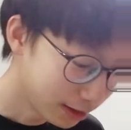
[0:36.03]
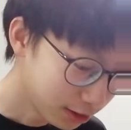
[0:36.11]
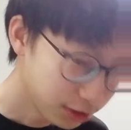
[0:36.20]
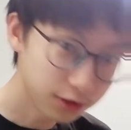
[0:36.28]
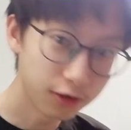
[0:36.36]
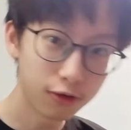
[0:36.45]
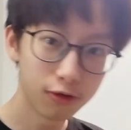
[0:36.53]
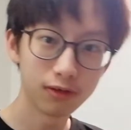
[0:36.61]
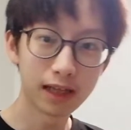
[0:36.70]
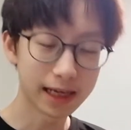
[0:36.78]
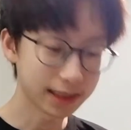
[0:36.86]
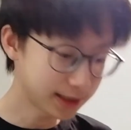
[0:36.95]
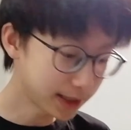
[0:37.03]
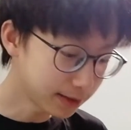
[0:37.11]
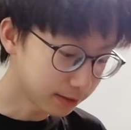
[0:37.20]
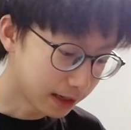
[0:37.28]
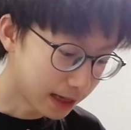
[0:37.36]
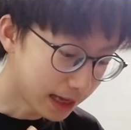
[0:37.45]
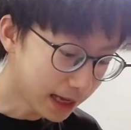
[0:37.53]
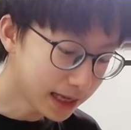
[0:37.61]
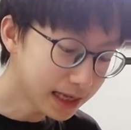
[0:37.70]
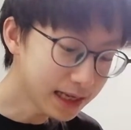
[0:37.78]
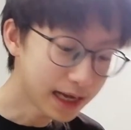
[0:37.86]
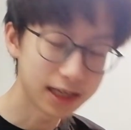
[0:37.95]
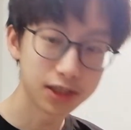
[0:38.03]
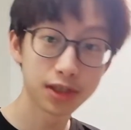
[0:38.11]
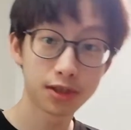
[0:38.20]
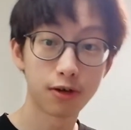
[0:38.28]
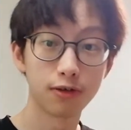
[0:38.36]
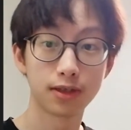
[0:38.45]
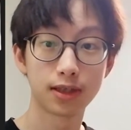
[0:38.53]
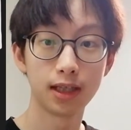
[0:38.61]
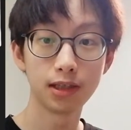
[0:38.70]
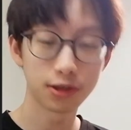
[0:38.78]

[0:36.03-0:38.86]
so like I said, a are just constant.